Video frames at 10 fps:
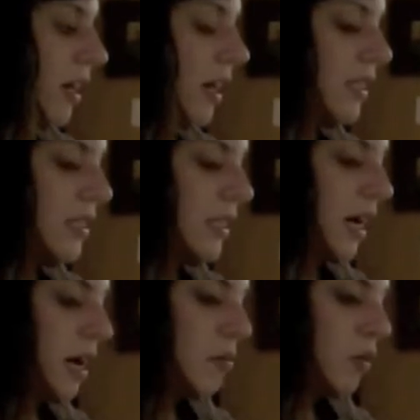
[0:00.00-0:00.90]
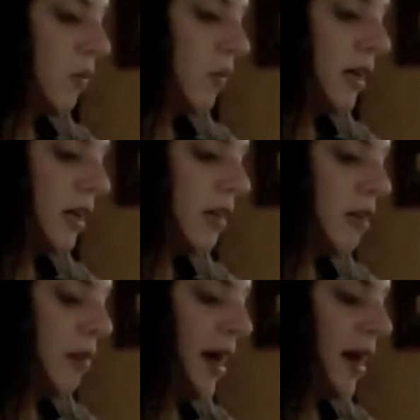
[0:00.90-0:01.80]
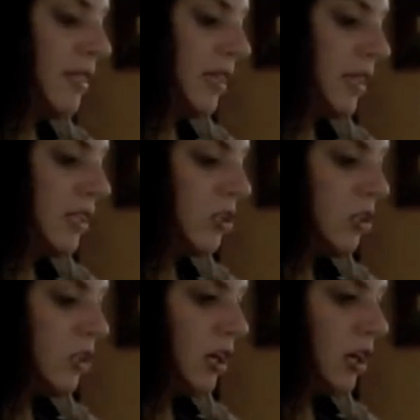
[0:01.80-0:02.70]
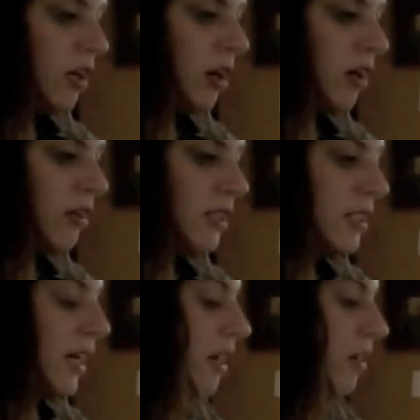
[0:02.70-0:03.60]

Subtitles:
it's time to read the passage called A Tale